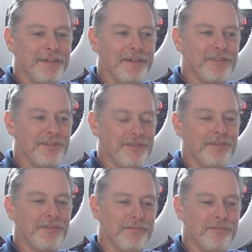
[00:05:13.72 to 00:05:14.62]

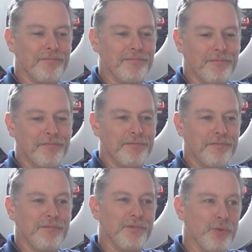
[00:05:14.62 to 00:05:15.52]
It's
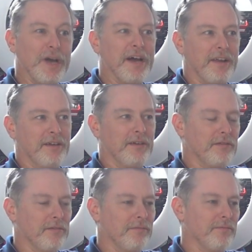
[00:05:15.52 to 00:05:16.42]
rarely
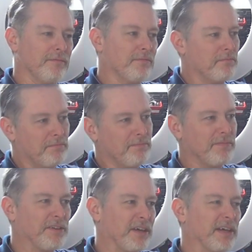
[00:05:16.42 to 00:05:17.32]

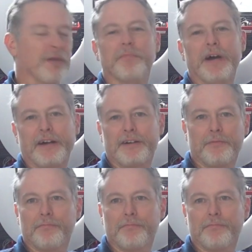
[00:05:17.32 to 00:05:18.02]
that they come back.